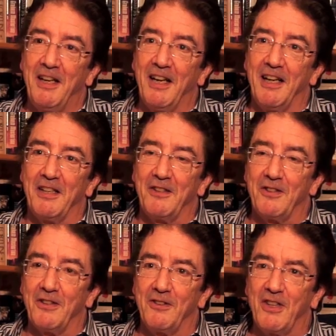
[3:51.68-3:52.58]
And
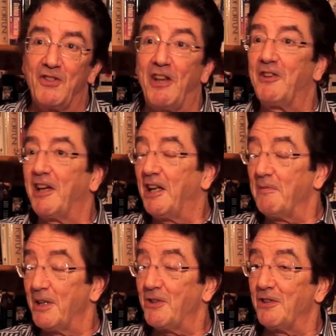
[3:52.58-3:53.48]
there's nothing I
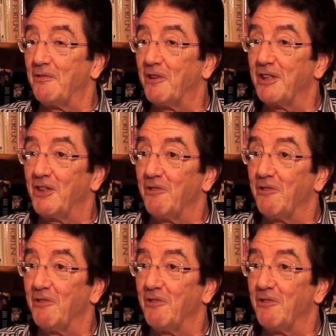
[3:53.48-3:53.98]
like better than writing